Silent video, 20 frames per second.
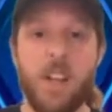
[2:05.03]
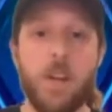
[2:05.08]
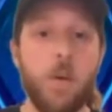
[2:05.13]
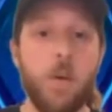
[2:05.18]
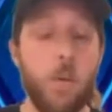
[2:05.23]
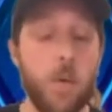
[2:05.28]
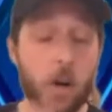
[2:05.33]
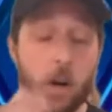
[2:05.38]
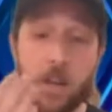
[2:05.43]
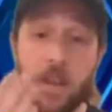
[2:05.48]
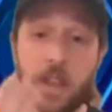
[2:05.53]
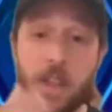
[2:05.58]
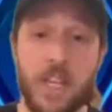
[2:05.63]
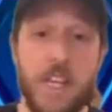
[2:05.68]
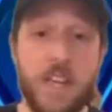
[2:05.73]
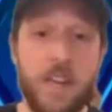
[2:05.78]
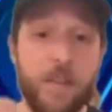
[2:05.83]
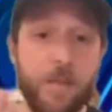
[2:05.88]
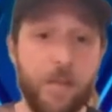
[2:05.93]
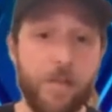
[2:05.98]
We are
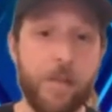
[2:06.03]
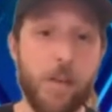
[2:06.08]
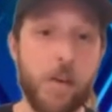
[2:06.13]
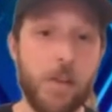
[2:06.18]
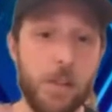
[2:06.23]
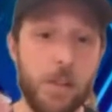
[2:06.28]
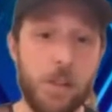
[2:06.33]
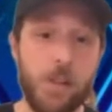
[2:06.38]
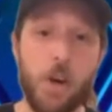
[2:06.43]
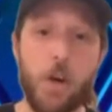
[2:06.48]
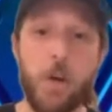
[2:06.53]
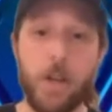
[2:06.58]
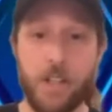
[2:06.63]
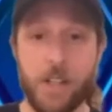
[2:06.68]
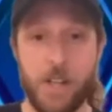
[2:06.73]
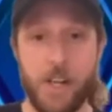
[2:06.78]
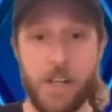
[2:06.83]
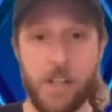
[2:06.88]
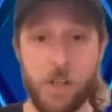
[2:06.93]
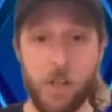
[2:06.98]
the first
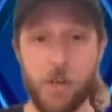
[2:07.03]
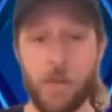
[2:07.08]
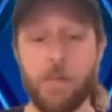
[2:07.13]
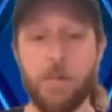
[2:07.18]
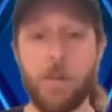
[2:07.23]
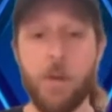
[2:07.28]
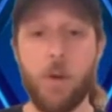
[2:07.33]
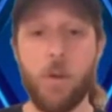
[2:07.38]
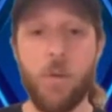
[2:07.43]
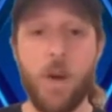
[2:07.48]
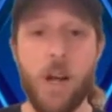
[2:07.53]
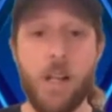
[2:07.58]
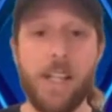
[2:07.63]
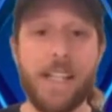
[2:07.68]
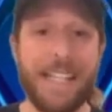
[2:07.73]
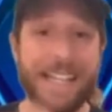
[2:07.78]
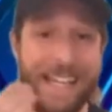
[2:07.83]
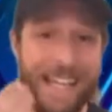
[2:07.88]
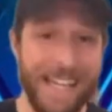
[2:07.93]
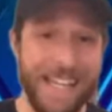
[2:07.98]
tokenized crypto
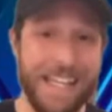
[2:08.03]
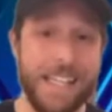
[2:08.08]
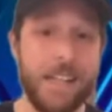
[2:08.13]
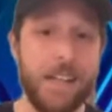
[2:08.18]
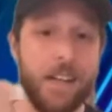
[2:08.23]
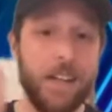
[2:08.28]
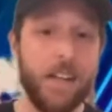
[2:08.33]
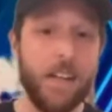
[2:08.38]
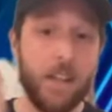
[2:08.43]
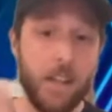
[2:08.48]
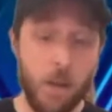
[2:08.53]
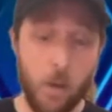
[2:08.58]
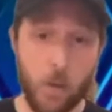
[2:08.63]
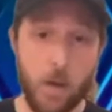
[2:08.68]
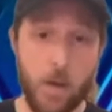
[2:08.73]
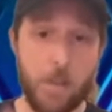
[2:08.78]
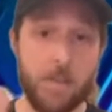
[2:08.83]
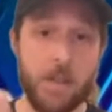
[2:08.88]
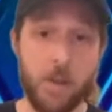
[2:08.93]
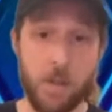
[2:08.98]
wallet in the
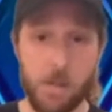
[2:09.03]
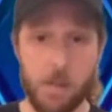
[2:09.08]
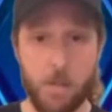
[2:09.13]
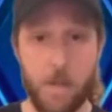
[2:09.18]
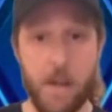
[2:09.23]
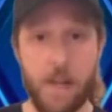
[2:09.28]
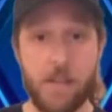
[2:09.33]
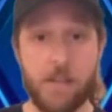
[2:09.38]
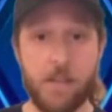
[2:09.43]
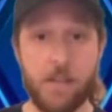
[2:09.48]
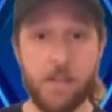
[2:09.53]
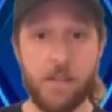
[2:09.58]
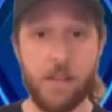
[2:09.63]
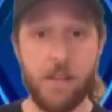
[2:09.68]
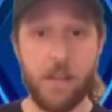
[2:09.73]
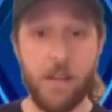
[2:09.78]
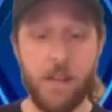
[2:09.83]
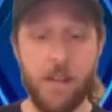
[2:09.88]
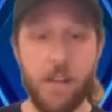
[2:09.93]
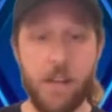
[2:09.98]
crypto space.
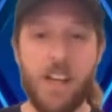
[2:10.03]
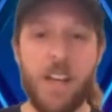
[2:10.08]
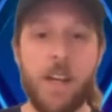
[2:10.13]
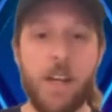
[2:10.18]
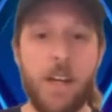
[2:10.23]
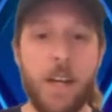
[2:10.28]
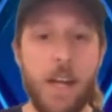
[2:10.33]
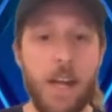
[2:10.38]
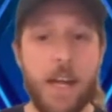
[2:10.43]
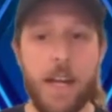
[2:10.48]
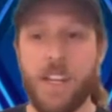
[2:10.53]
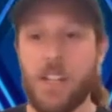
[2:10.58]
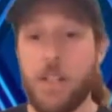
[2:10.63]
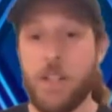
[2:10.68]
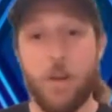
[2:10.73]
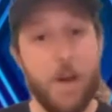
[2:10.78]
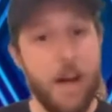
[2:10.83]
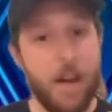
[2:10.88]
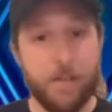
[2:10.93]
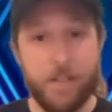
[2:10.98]
And you
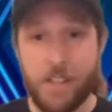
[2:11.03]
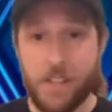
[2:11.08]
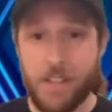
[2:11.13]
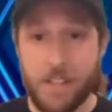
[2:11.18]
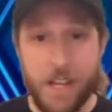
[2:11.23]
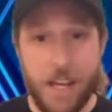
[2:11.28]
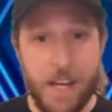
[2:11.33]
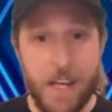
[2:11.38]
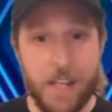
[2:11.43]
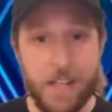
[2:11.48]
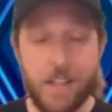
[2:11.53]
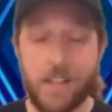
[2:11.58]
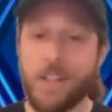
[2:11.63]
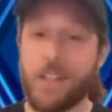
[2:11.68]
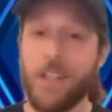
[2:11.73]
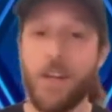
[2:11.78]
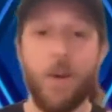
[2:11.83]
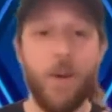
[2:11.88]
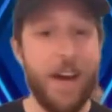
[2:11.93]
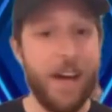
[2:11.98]
don't have to stake, you
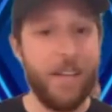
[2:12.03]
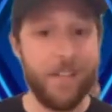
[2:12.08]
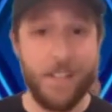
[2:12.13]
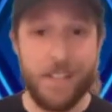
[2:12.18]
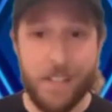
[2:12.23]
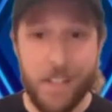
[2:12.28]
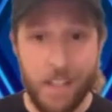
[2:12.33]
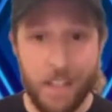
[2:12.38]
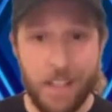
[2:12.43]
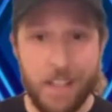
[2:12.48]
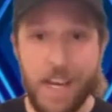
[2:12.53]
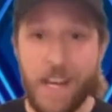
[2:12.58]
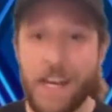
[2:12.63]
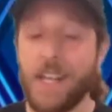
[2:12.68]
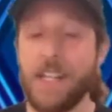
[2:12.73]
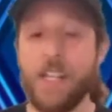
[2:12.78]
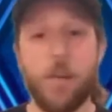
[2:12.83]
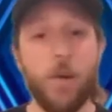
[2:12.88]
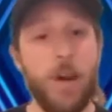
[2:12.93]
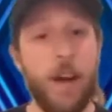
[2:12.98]
don't have to delegate,
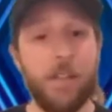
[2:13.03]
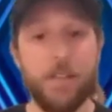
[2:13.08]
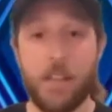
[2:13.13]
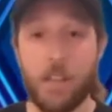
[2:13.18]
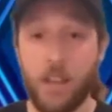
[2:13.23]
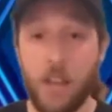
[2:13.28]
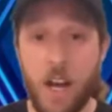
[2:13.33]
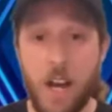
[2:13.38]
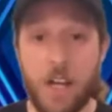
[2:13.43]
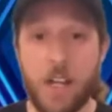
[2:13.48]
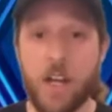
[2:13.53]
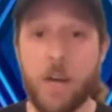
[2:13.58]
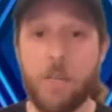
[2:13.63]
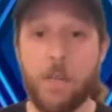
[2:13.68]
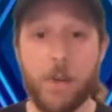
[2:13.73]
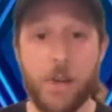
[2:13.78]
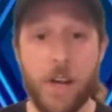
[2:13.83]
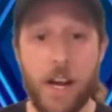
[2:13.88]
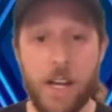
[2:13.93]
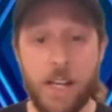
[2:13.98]
you don't have to lock up
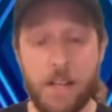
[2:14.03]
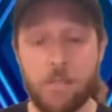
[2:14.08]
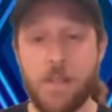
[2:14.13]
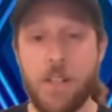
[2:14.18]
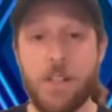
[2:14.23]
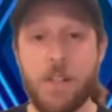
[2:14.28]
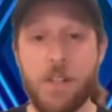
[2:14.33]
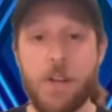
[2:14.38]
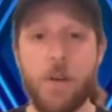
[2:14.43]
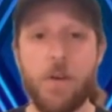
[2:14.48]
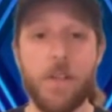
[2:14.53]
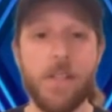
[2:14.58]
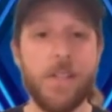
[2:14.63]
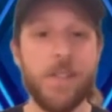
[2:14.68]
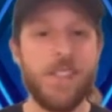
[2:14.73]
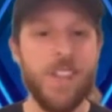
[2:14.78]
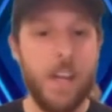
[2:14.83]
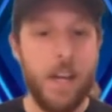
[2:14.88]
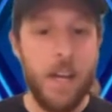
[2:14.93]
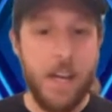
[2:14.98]
your IMD
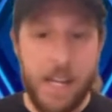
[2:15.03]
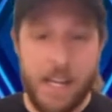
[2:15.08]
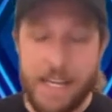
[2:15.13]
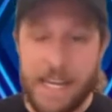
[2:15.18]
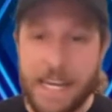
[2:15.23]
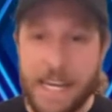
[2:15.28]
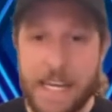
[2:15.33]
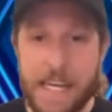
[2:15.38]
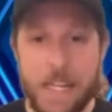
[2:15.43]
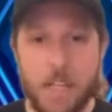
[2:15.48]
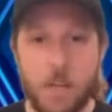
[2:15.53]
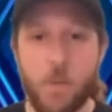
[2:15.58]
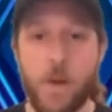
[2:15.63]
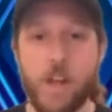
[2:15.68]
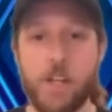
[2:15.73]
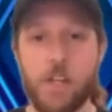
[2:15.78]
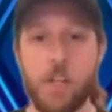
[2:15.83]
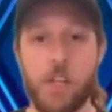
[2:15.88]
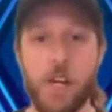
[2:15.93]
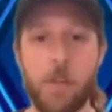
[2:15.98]
tokens in any way,
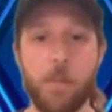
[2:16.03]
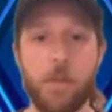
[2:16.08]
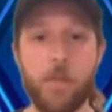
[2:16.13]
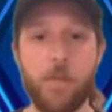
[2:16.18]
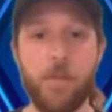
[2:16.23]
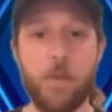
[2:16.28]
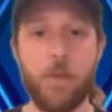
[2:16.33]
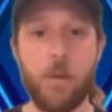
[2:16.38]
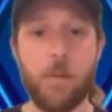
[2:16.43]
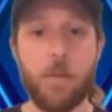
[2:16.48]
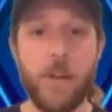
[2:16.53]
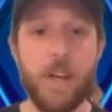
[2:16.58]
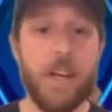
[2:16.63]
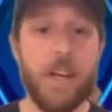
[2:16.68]
shape, or form.